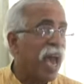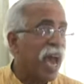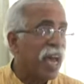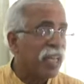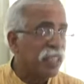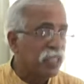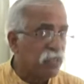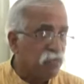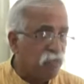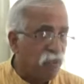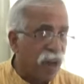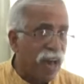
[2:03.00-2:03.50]

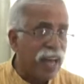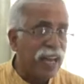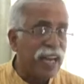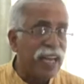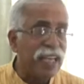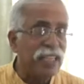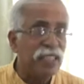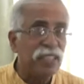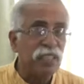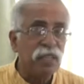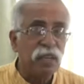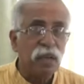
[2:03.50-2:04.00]
as far
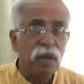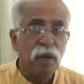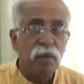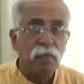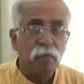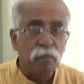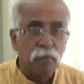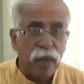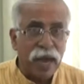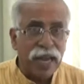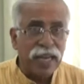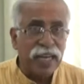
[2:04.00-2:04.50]
as
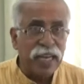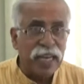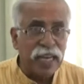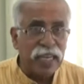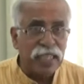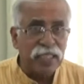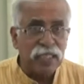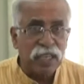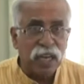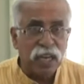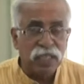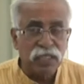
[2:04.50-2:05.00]
mining
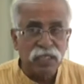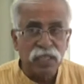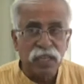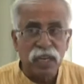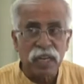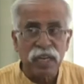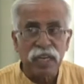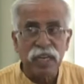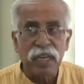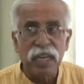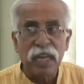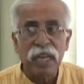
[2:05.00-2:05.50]
is
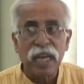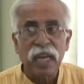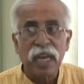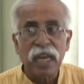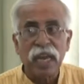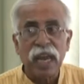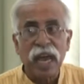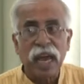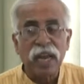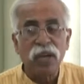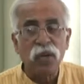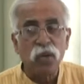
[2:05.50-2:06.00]
concerned
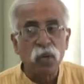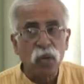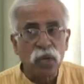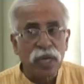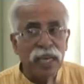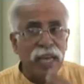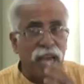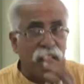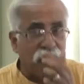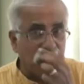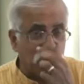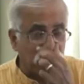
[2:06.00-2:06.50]
and
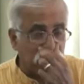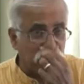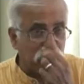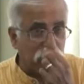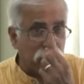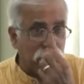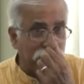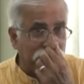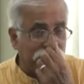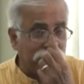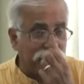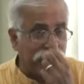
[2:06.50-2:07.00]
looking after the
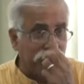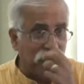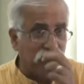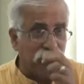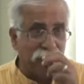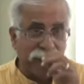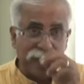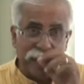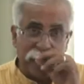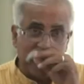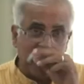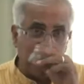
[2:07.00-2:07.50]
mining
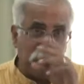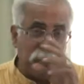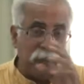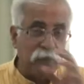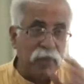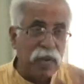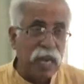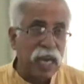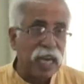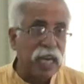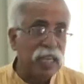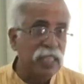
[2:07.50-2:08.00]
affected
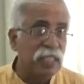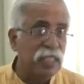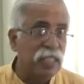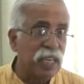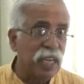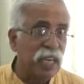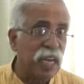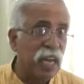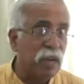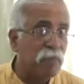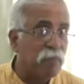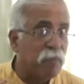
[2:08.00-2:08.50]
people are
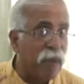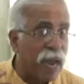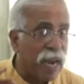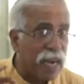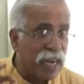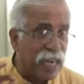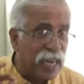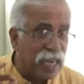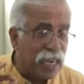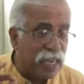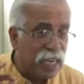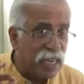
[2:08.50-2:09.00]
concerned and
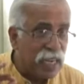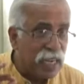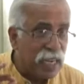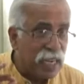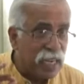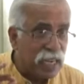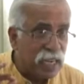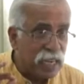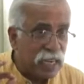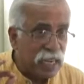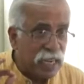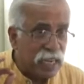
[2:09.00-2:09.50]
mining
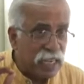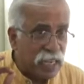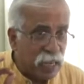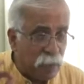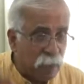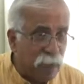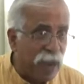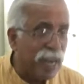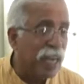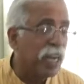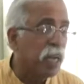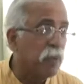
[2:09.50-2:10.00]

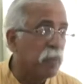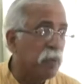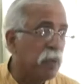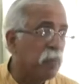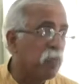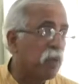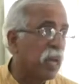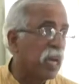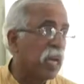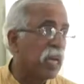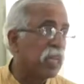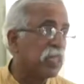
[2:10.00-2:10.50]
dependent
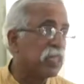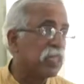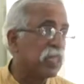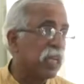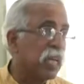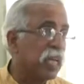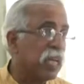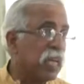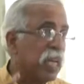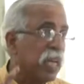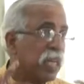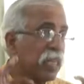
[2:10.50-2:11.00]
people are
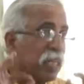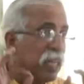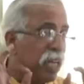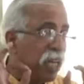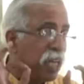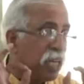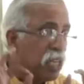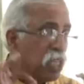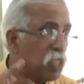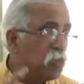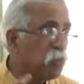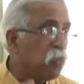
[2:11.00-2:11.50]
concerned,
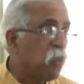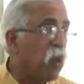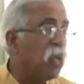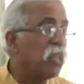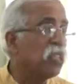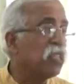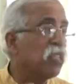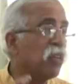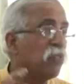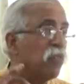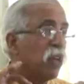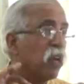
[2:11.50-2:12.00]
the
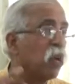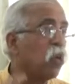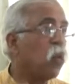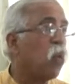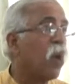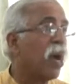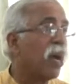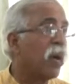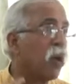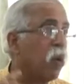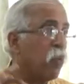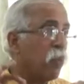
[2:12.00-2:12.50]
response of the
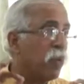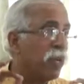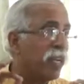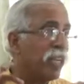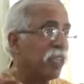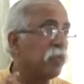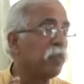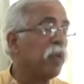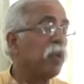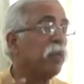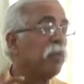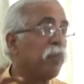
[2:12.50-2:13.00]
Goa government
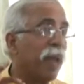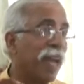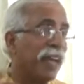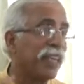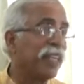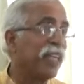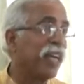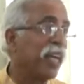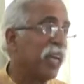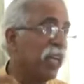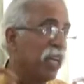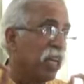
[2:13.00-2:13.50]
has been
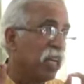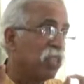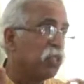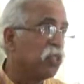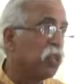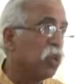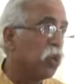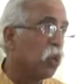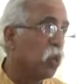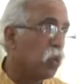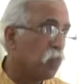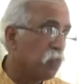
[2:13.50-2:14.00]
practically a
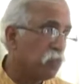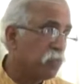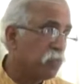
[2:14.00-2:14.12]
zero.